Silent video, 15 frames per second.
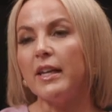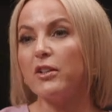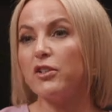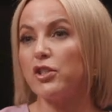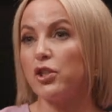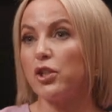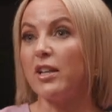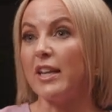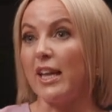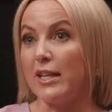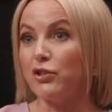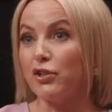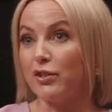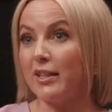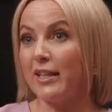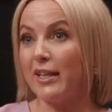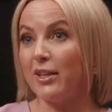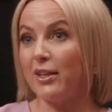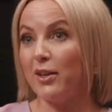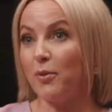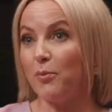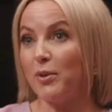there's nature there,
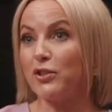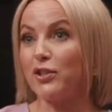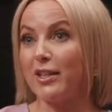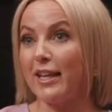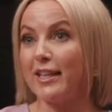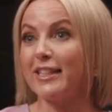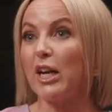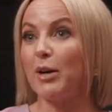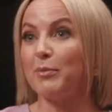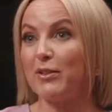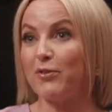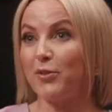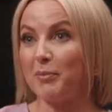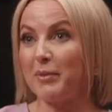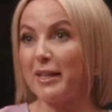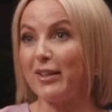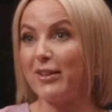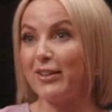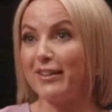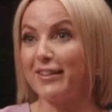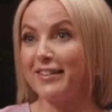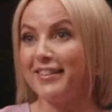mm-hmm. which again, coming from
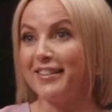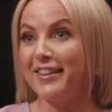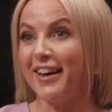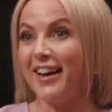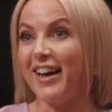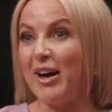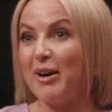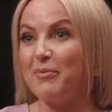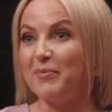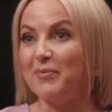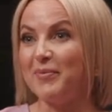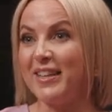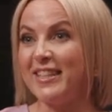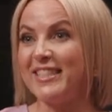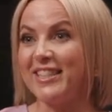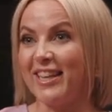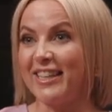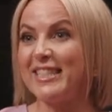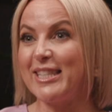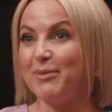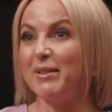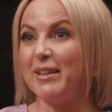here, is
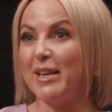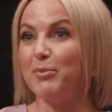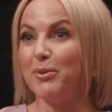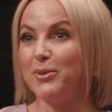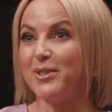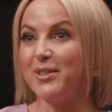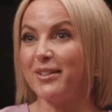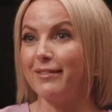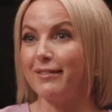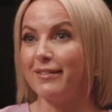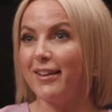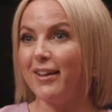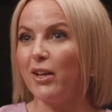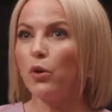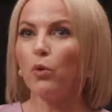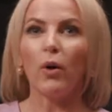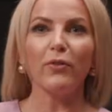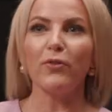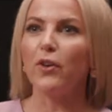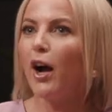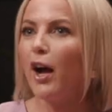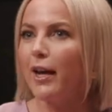nice to be able to go out
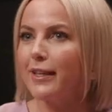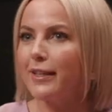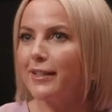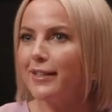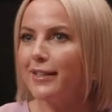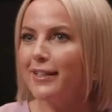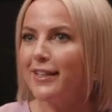for a hike.